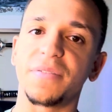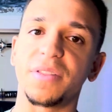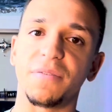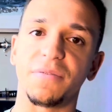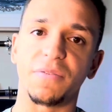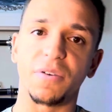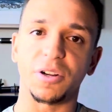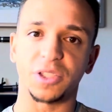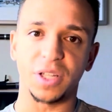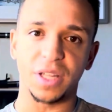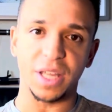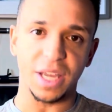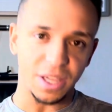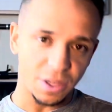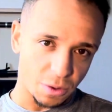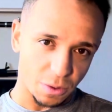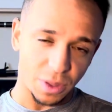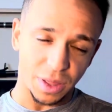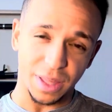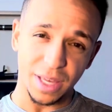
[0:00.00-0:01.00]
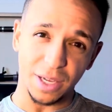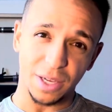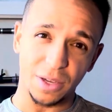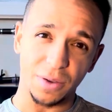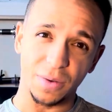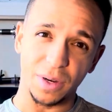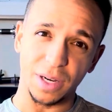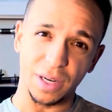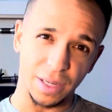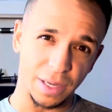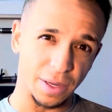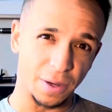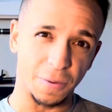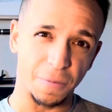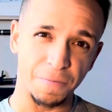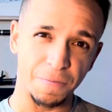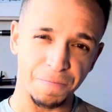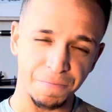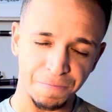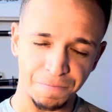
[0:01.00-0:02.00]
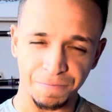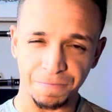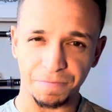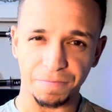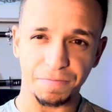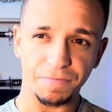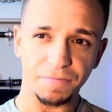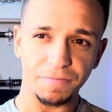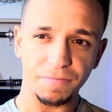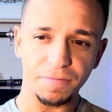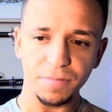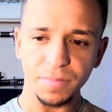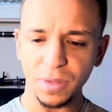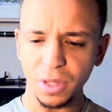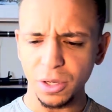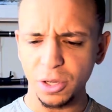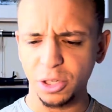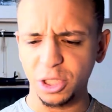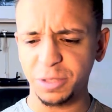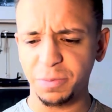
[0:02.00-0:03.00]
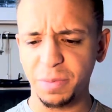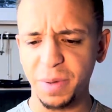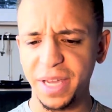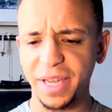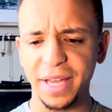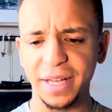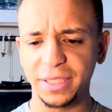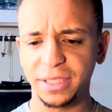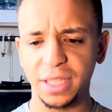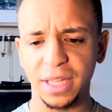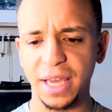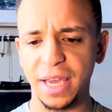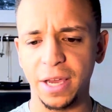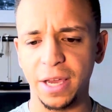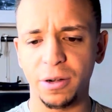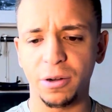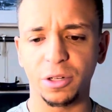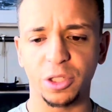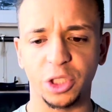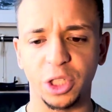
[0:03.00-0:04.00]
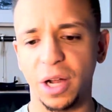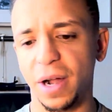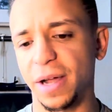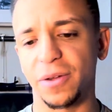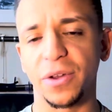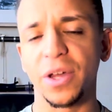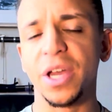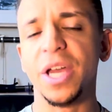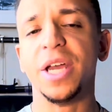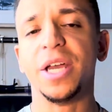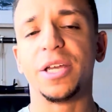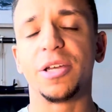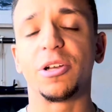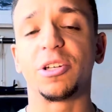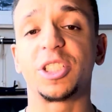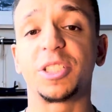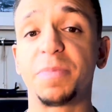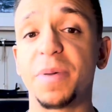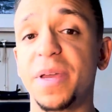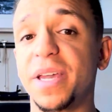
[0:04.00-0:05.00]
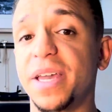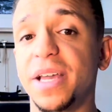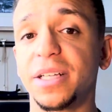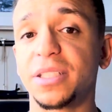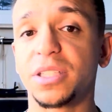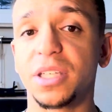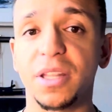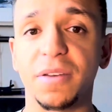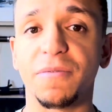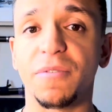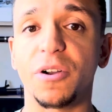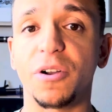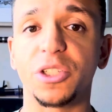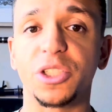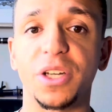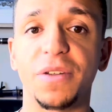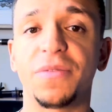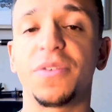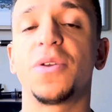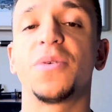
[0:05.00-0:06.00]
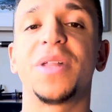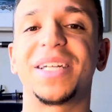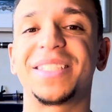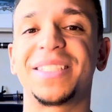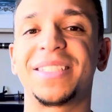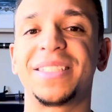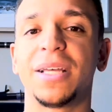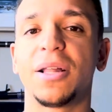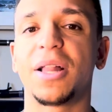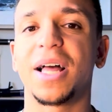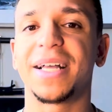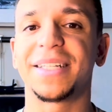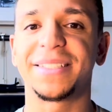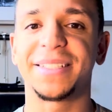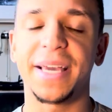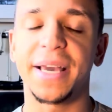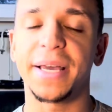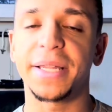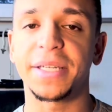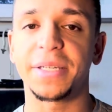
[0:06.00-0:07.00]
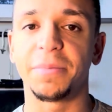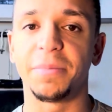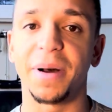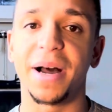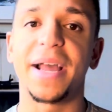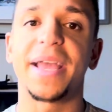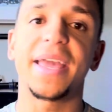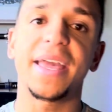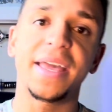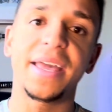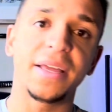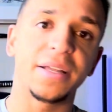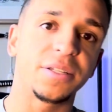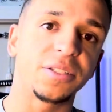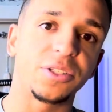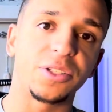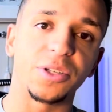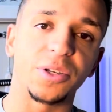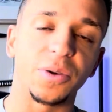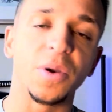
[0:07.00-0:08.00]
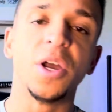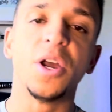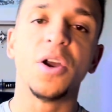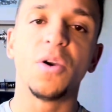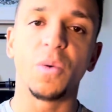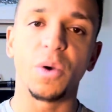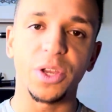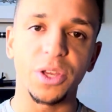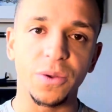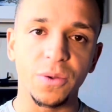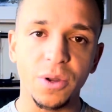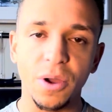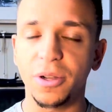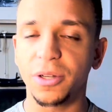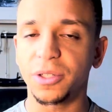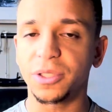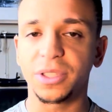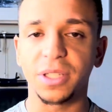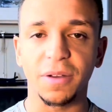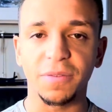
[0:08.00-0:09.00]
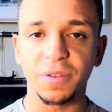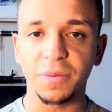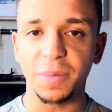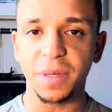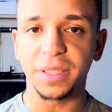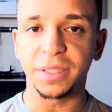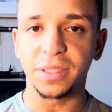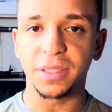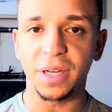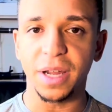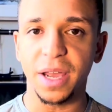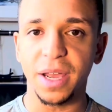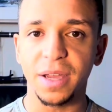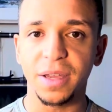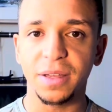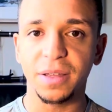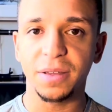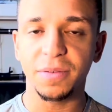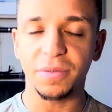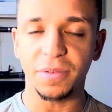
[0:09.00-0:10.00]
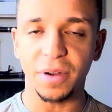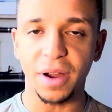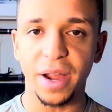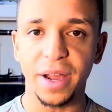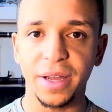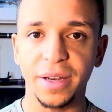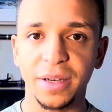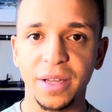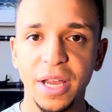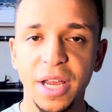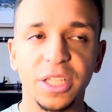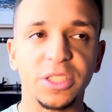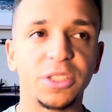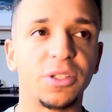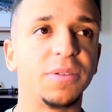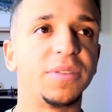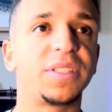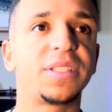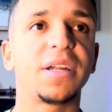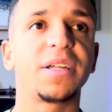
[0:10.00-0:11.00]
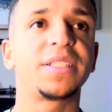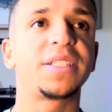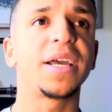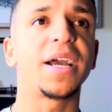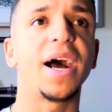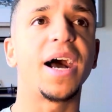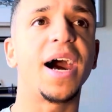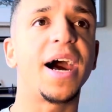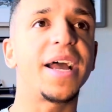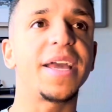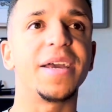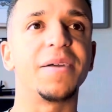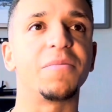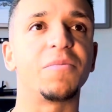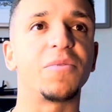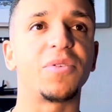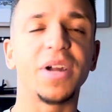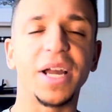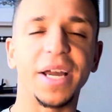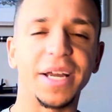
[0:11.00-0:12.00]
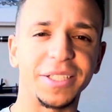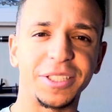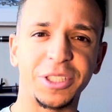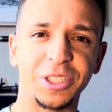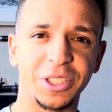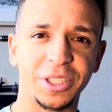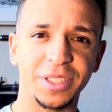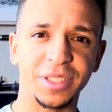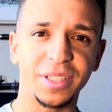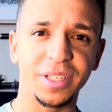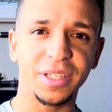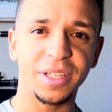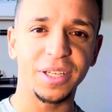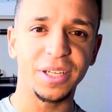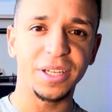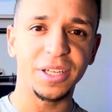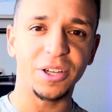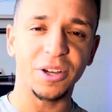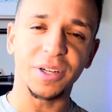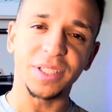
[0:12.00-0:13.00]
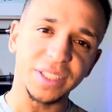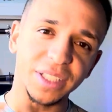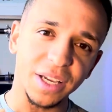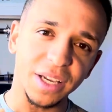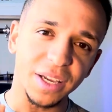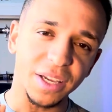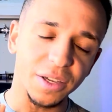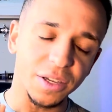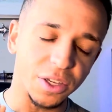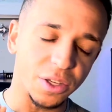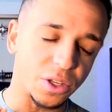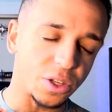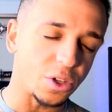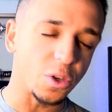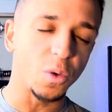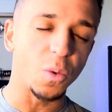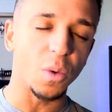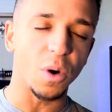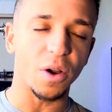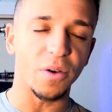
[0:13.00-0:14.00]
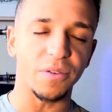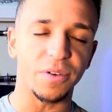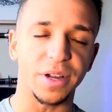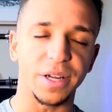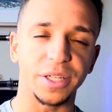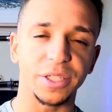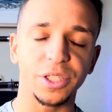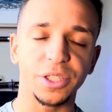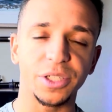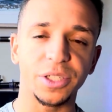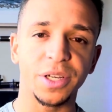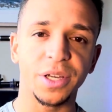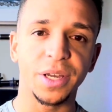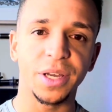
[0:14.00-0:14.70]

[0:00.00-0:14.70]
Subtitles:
the version that you think you need to heal. You're speaking to the inner child. You're speaking to the version of you that still has yet to buy into what you know yourself to be today, right? So instead of saying, I am rich, you're going to say, you are rich.